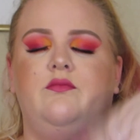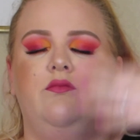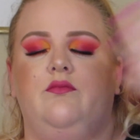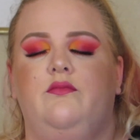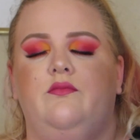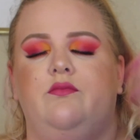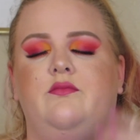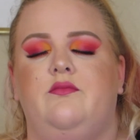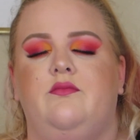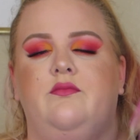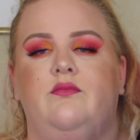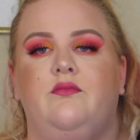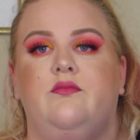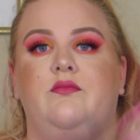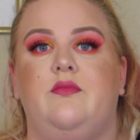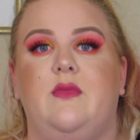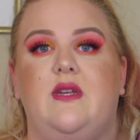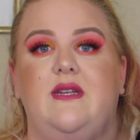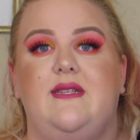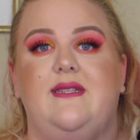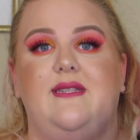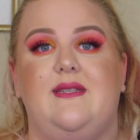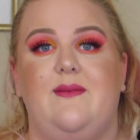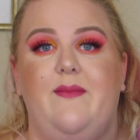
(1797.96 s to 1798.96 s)

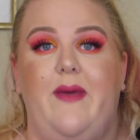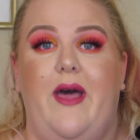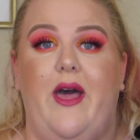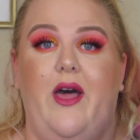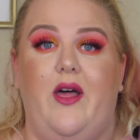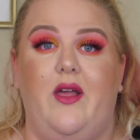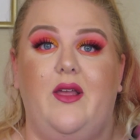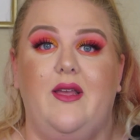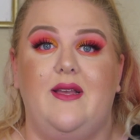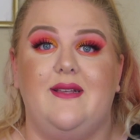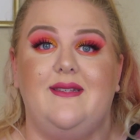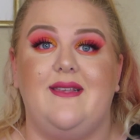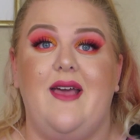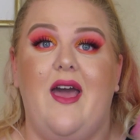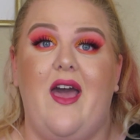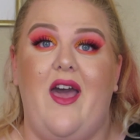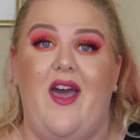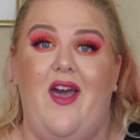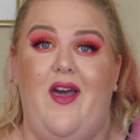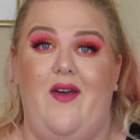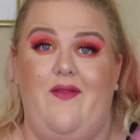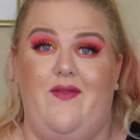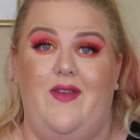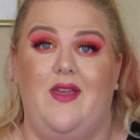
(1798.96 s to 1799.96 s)
The smell is
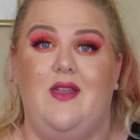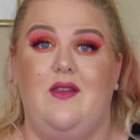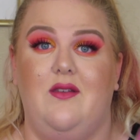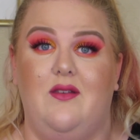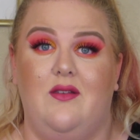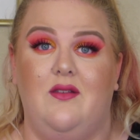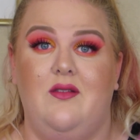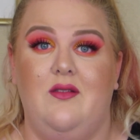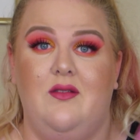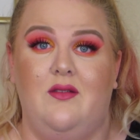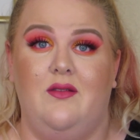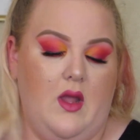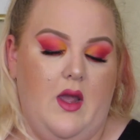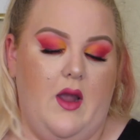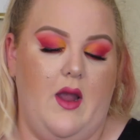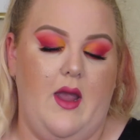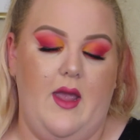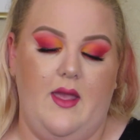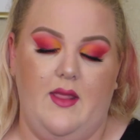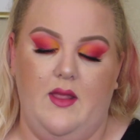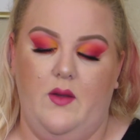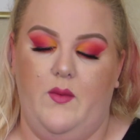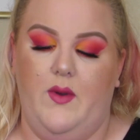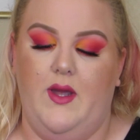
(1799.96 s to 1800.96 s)
heaven.
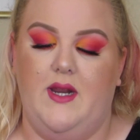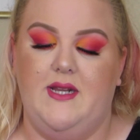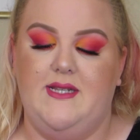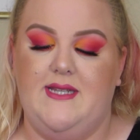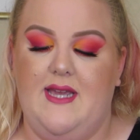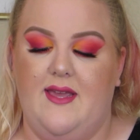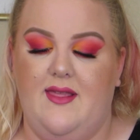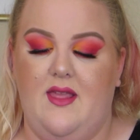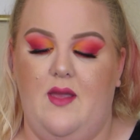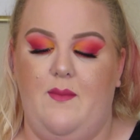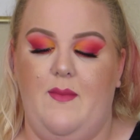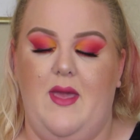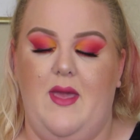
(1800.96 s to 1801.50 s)
Alright, and then we're going to take the